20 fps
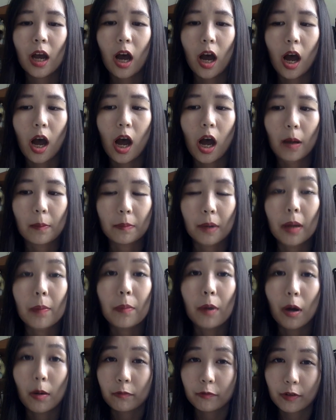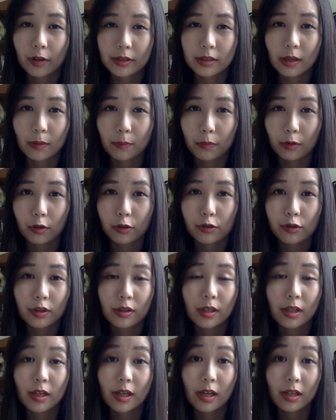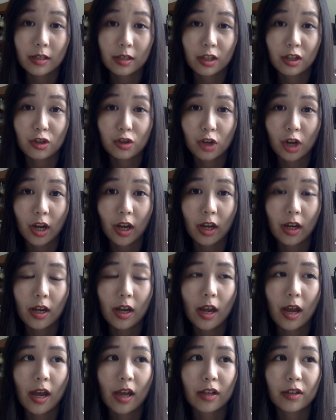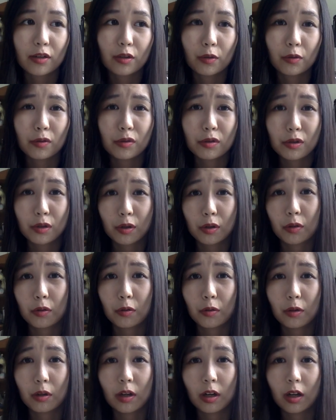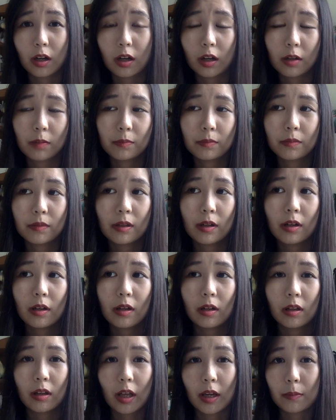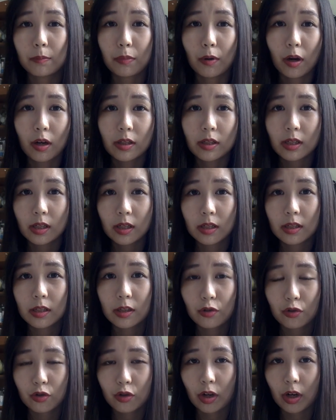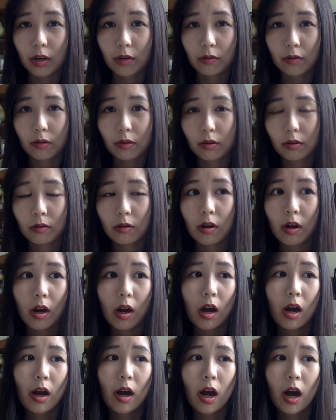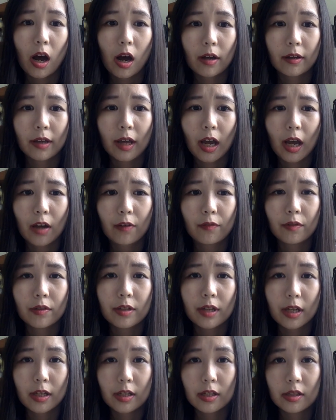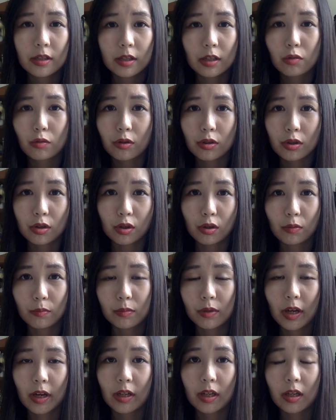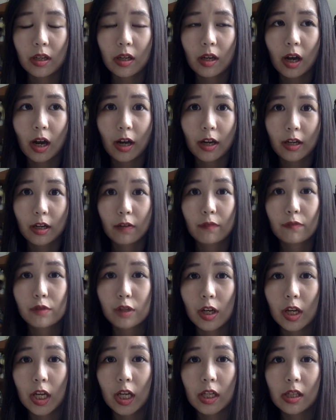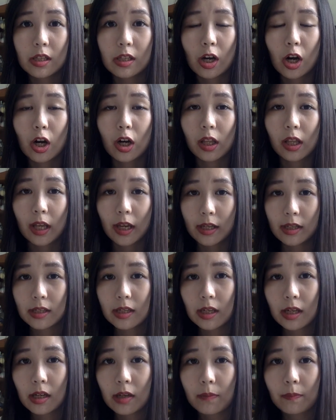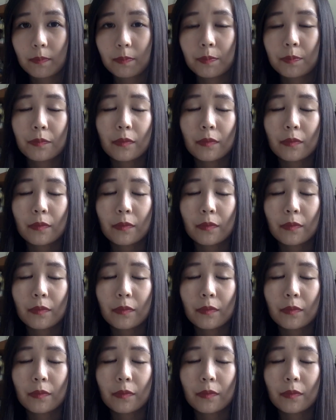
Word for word: uh, my mom, for example, she's a ESTJ, and also um, like bosses in general, have a tendency to assume that INFJs are lazy